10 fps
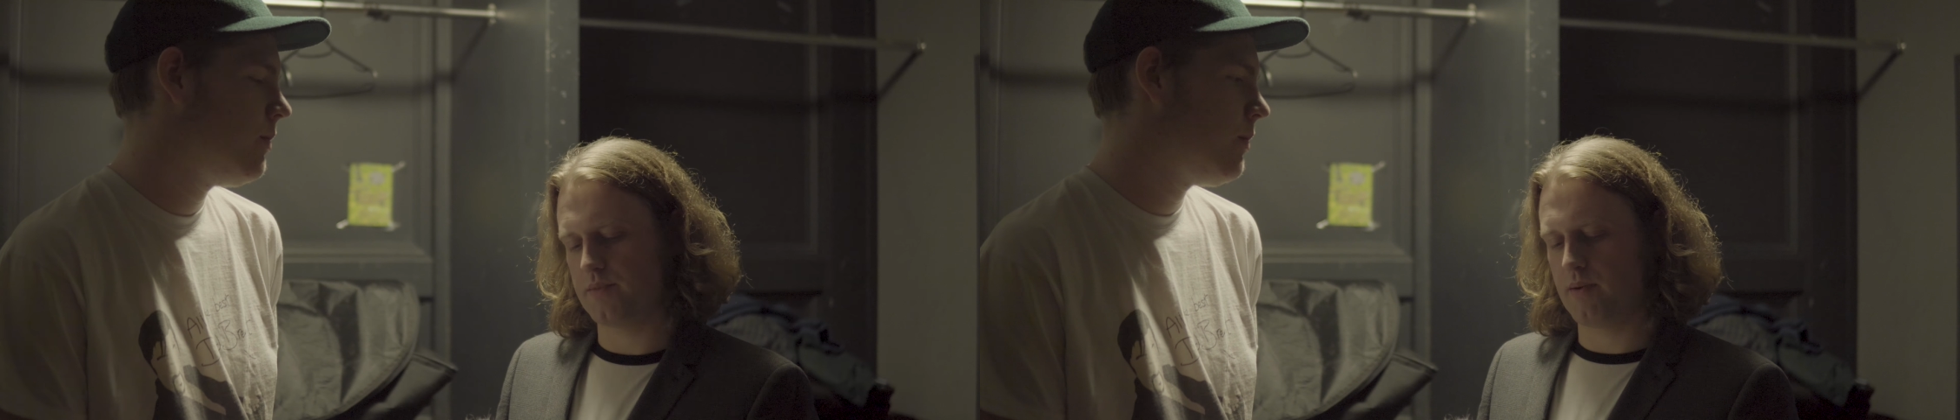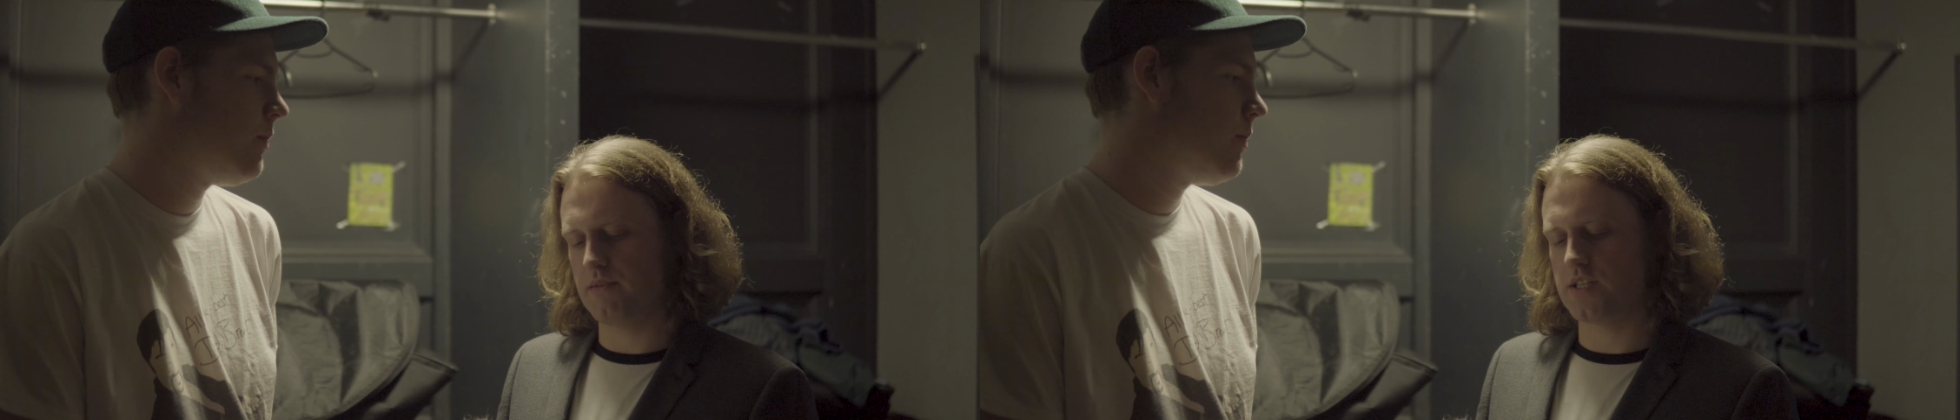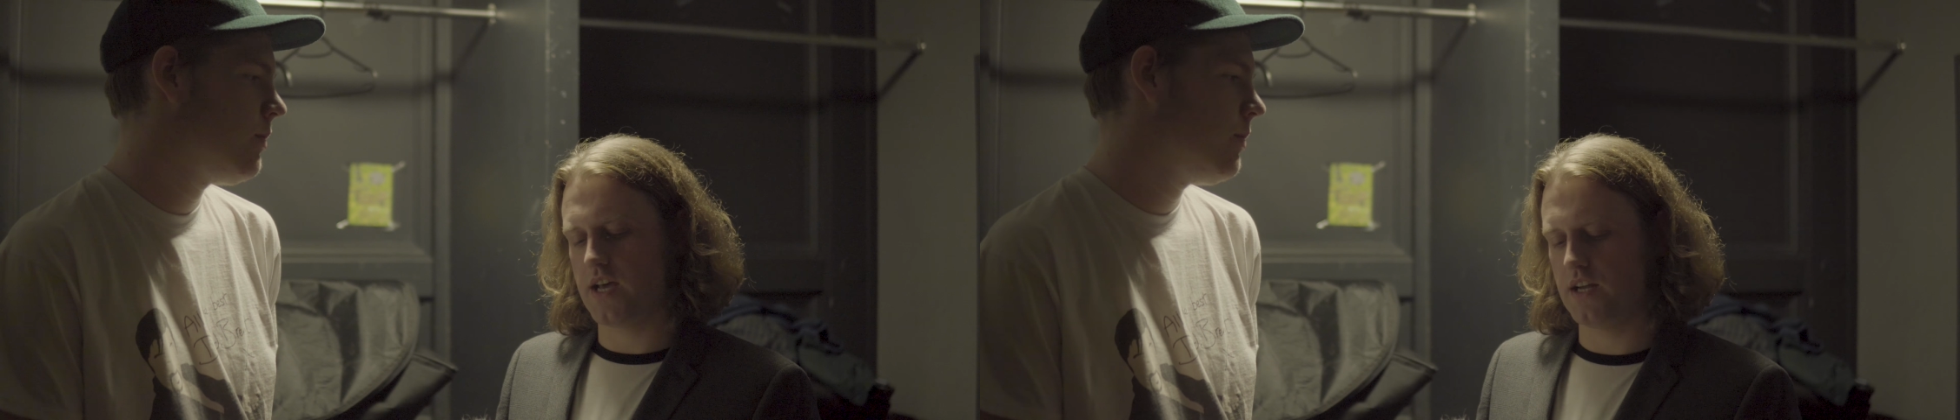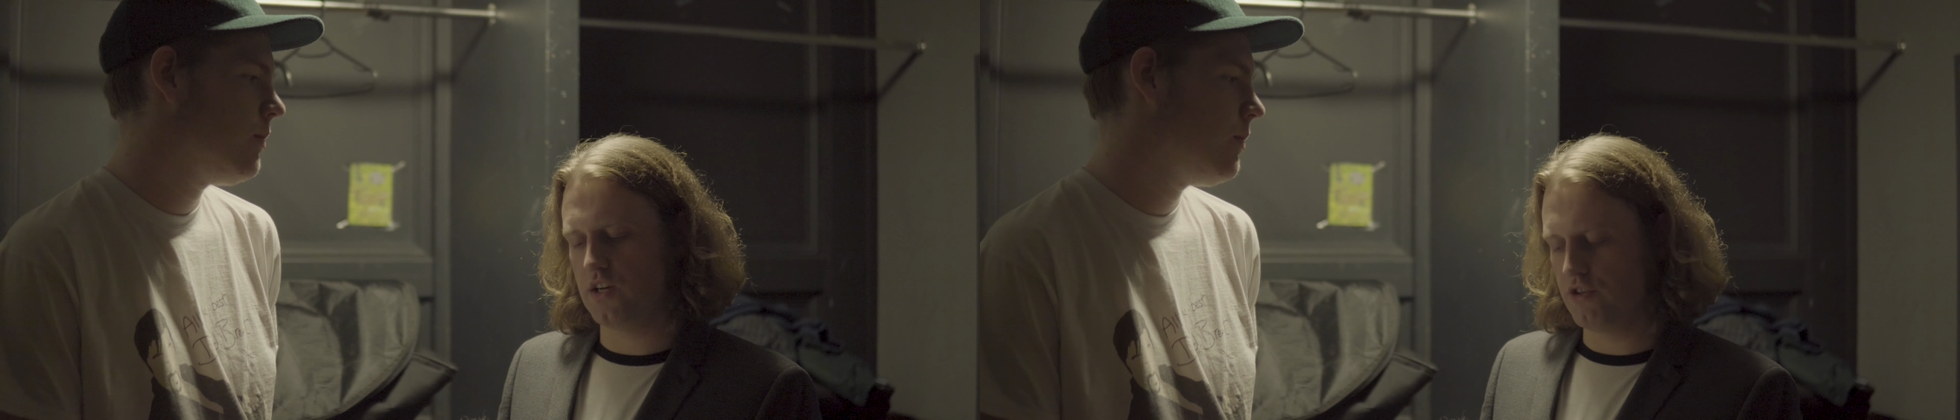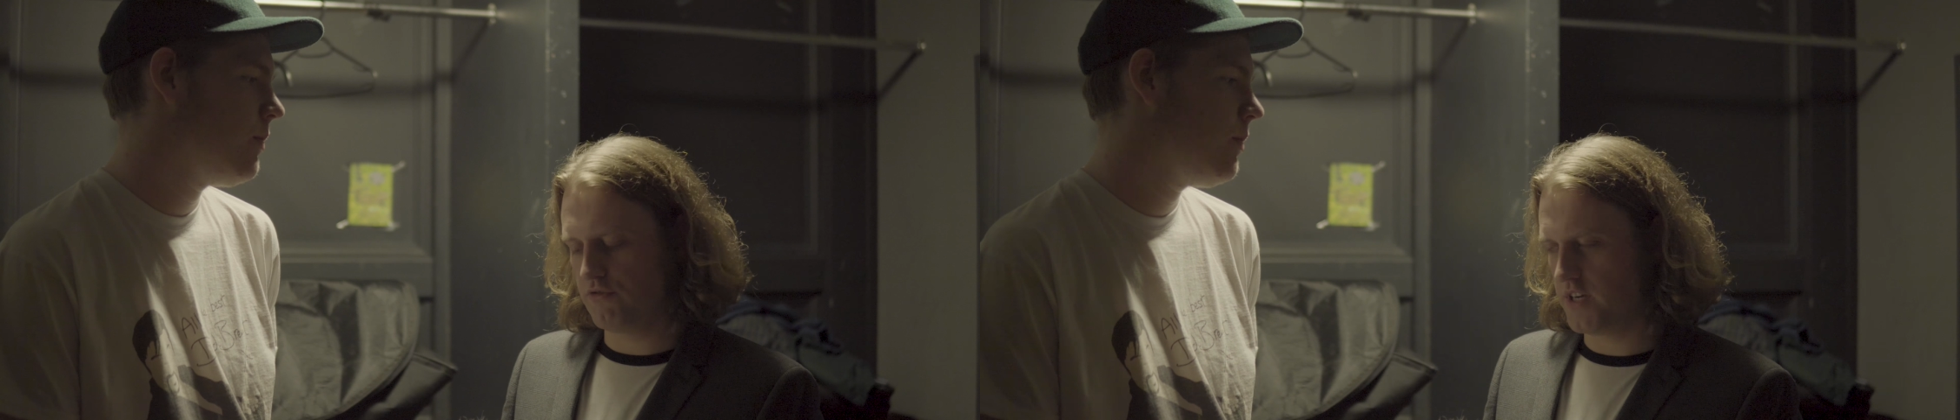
I'd probably say Lou